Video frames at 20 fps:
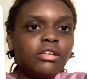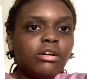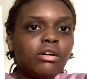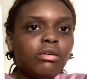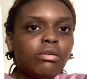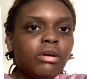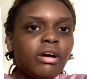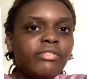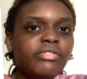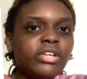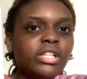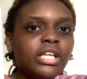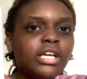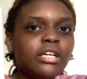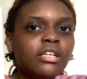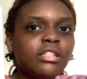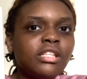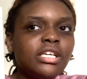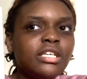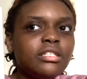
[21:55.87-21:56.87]
You know, I feel
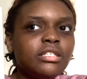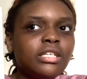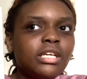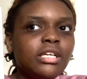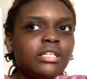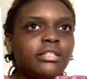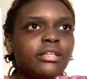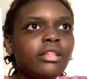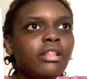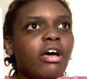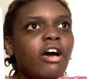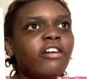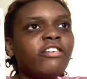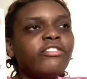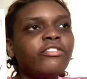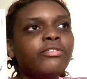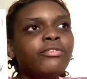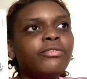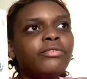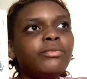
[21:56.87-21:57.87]
like these days a lot
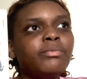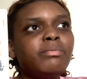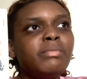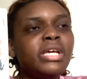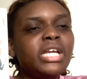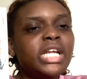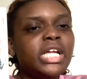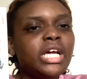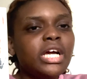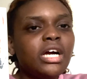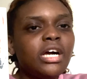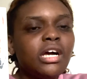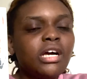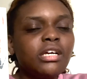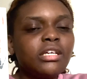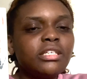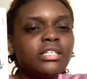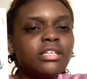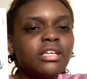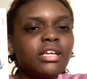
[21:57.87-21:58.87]
of
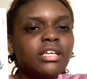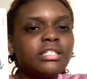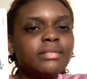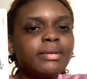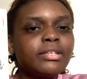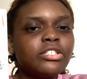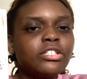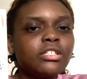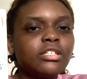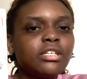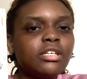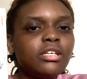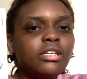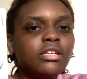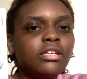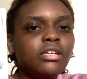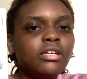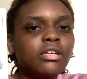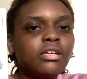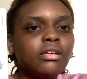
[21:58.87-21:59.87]
media,
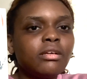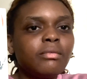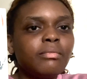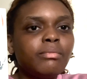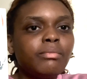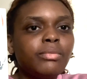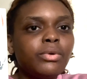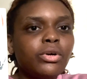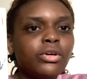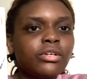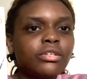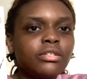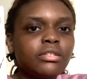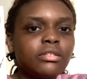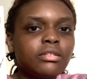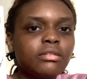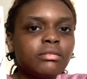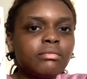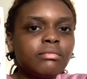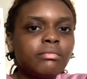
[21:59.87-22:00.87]
especially
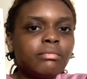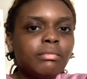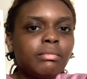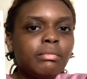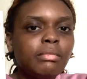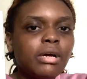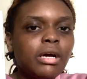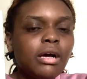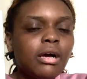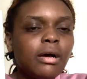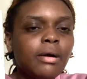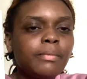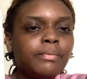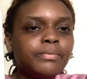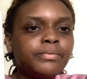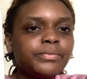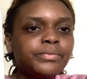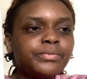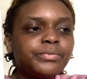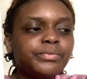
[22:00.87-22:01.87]
books,
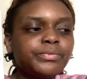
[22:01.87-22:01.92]
um,